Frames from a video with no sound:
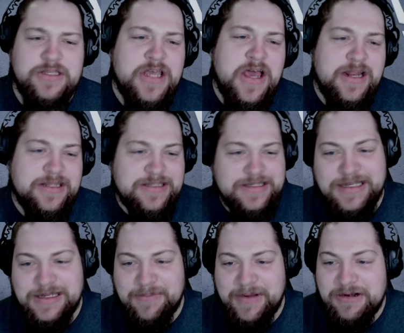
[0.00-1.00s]
It's gone. It's
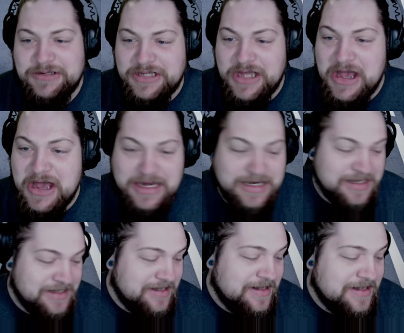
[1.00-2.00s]
disappeared. It's gone
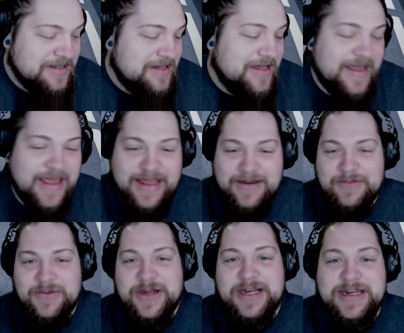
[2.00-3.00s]
and
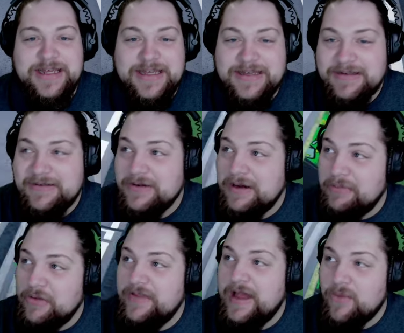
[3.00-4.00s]
we're gonna we're gonna
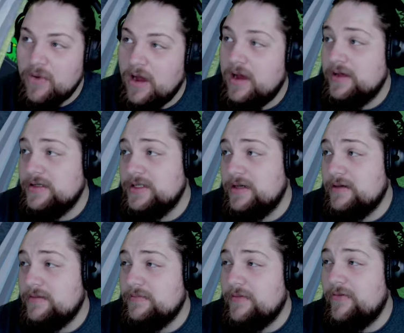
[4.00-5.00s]
prove that wrong
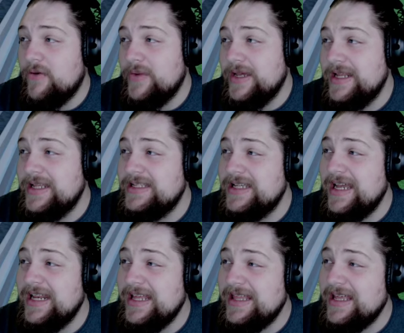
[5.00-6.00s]
so before we get into
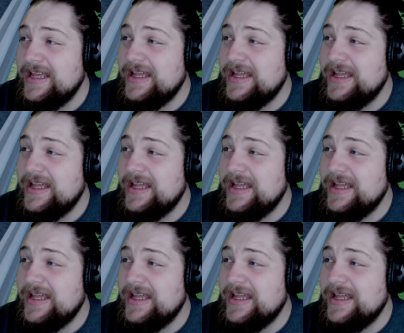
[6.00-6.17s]
anything can